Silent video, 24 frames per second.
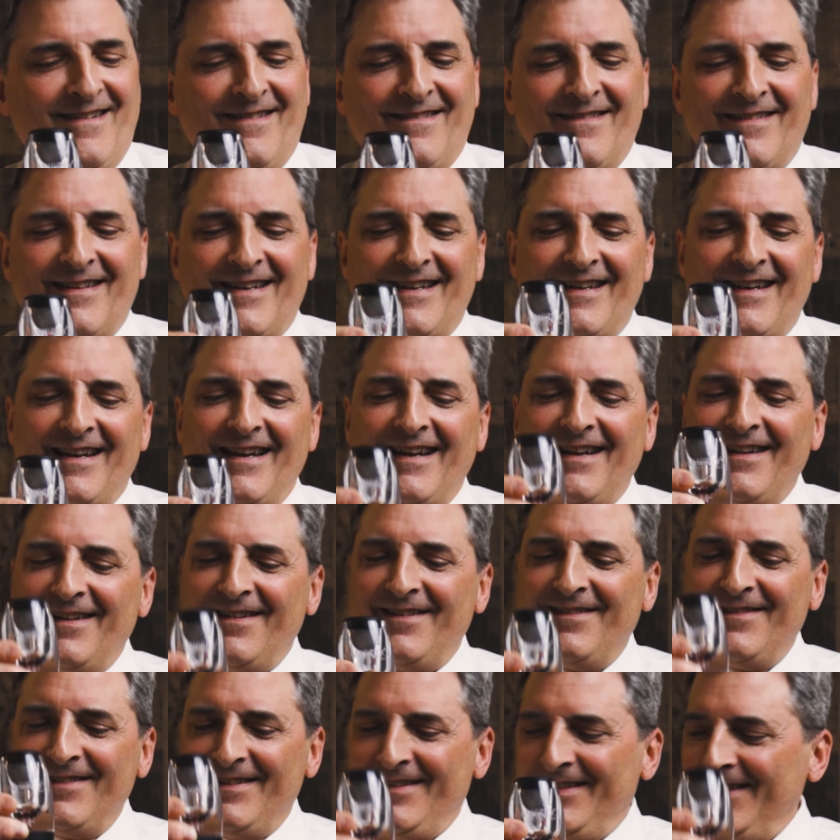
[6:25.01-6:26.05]
Okay.
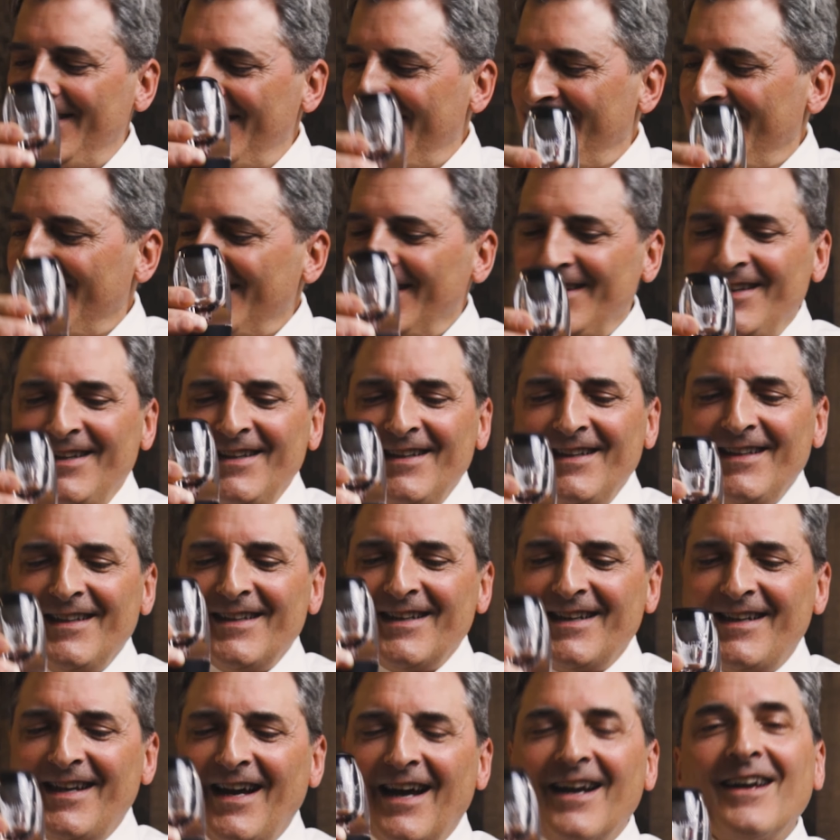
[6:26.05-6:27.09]

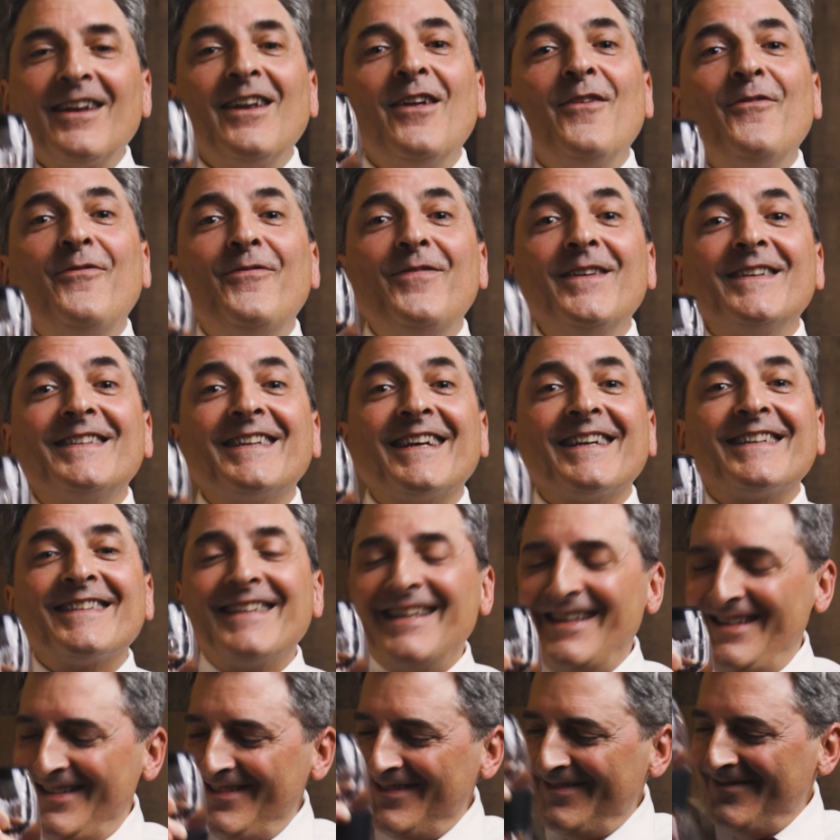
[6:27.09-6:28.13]
Gotta love physics
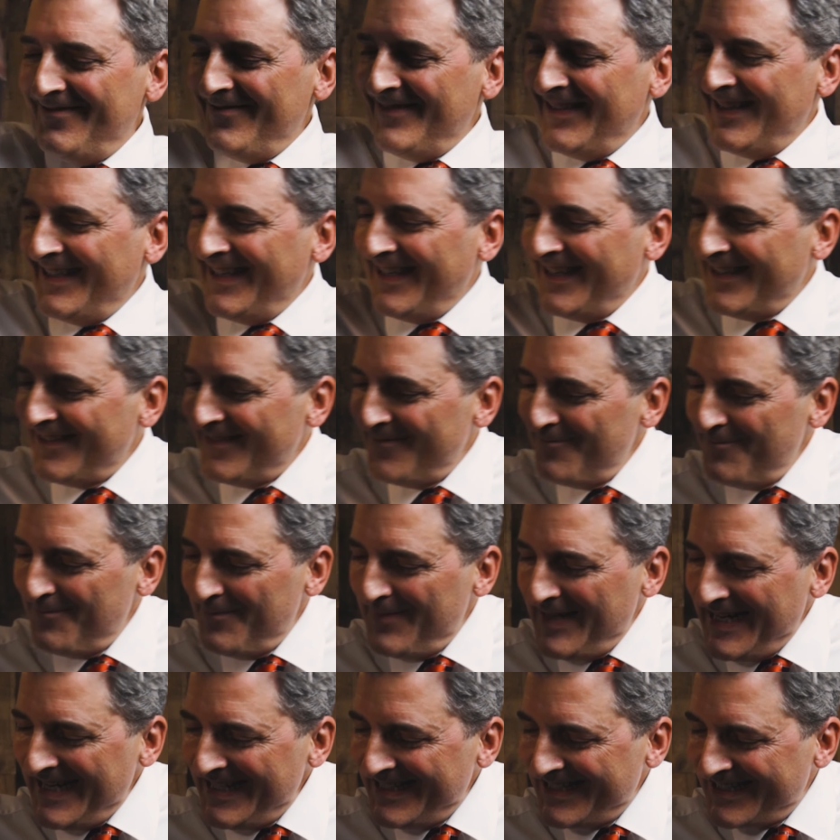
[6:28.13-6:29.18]
when it
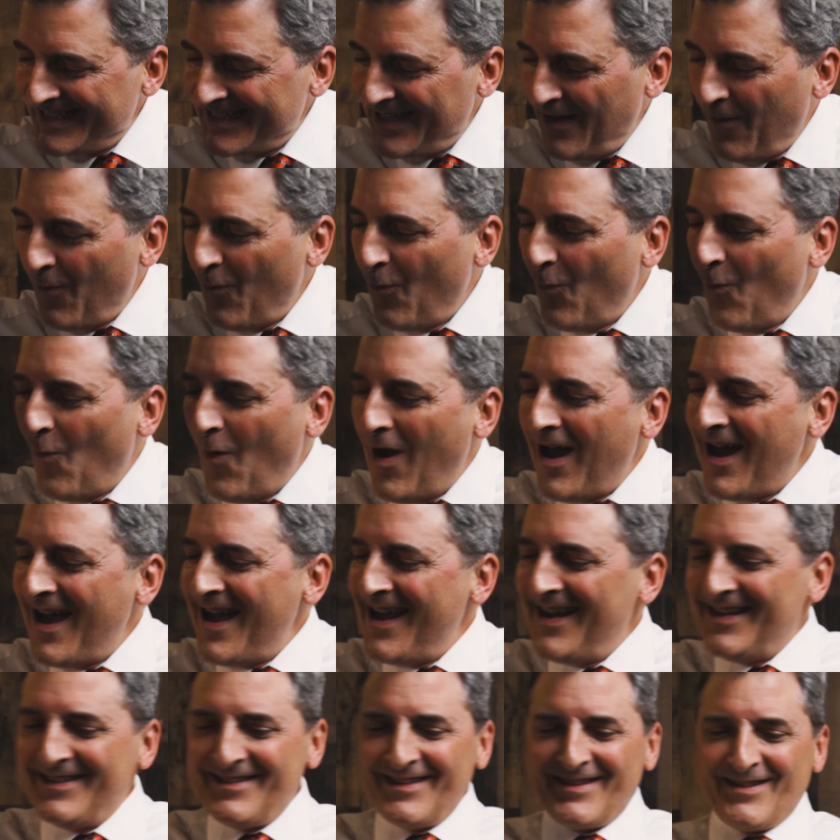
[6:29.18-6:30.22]
meets
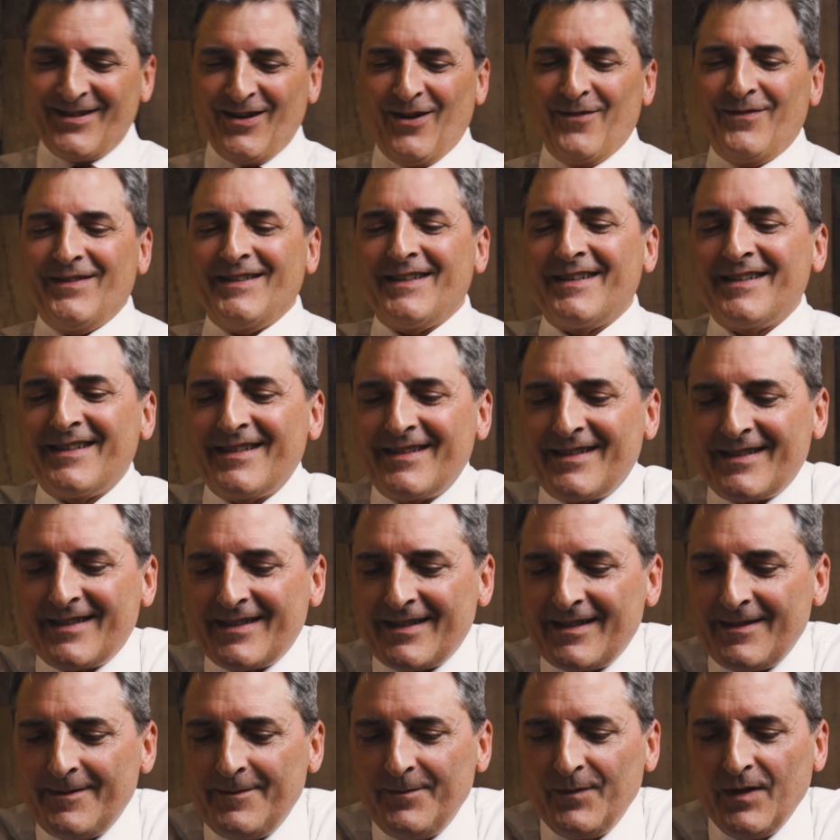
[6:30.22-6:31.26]
wine
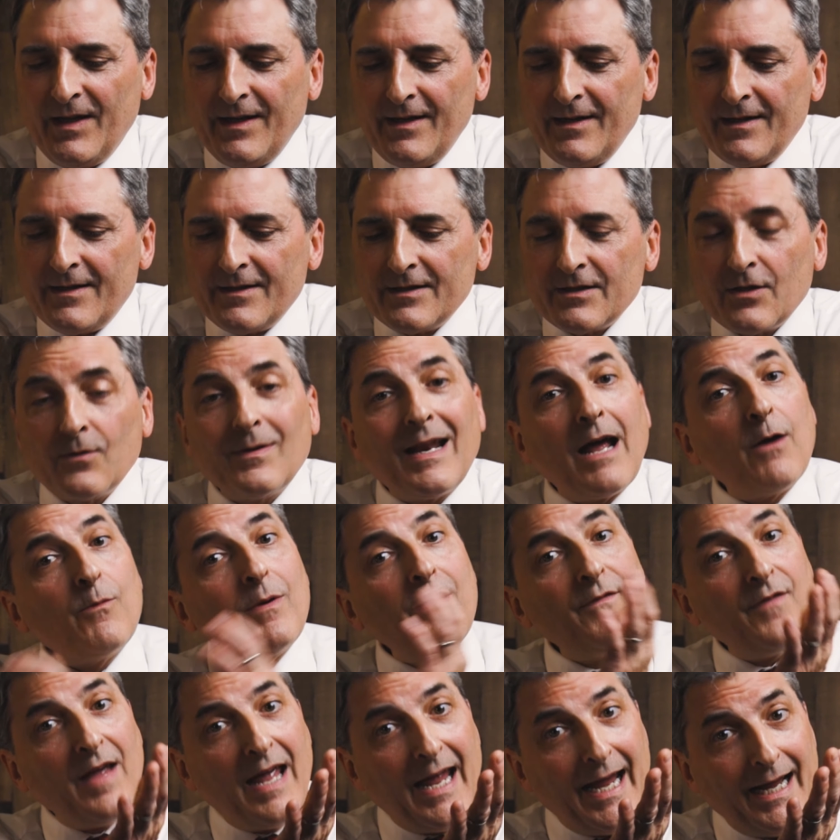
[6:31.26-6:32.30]
service. So now
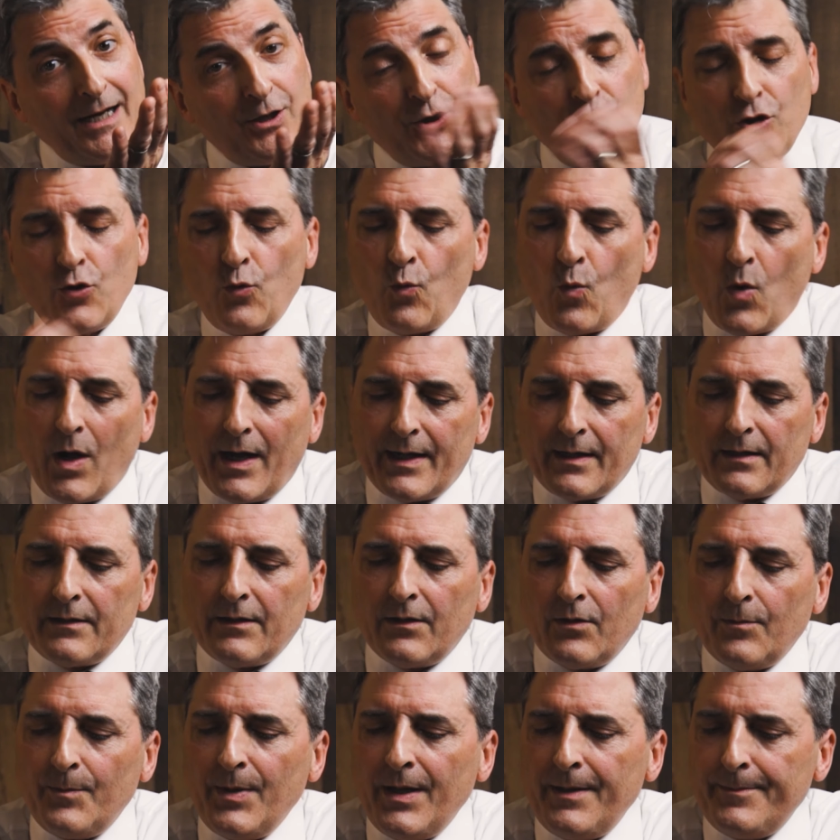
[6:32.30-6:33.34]
we've aged the wine a
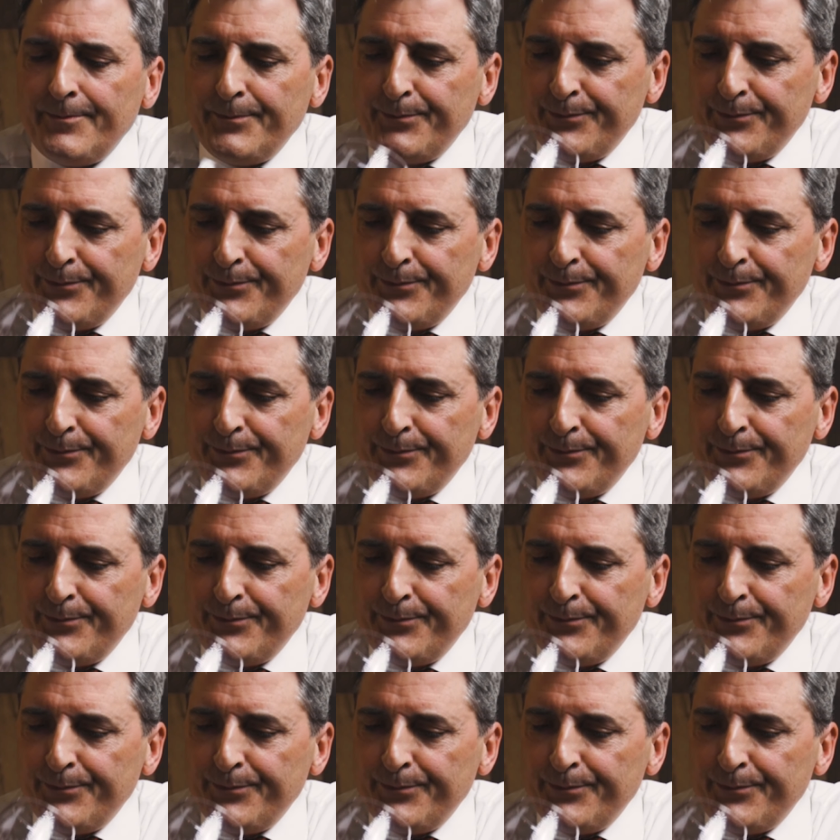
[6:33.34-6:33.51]
little bit.